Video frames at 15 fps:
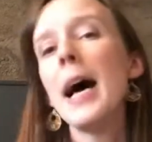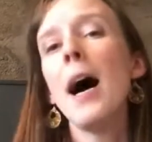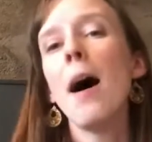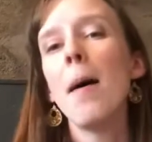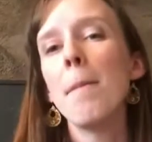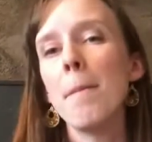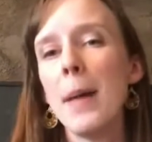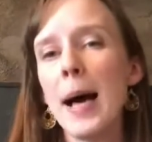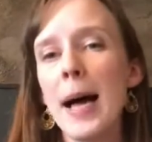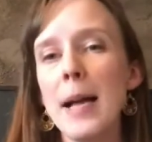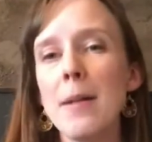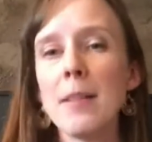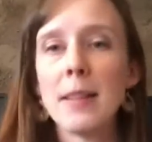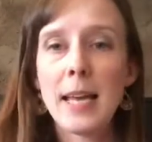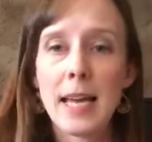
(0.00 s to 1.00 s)
But
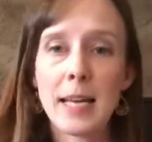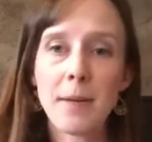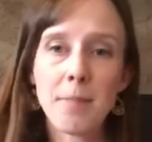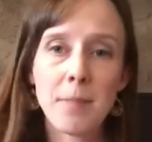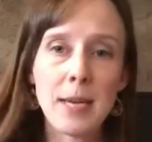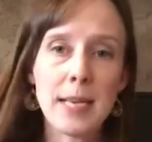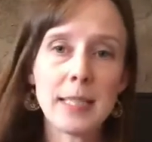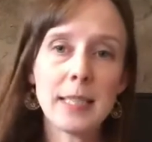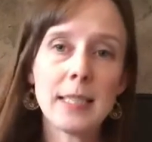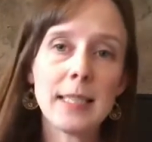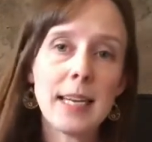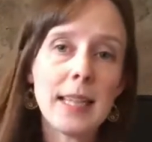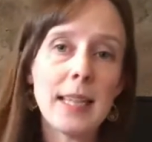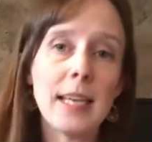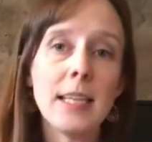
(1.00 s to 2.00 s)
like pieces
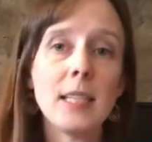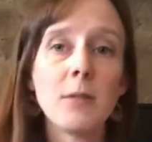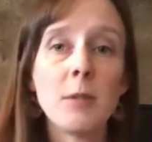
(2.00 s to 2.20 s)
like this,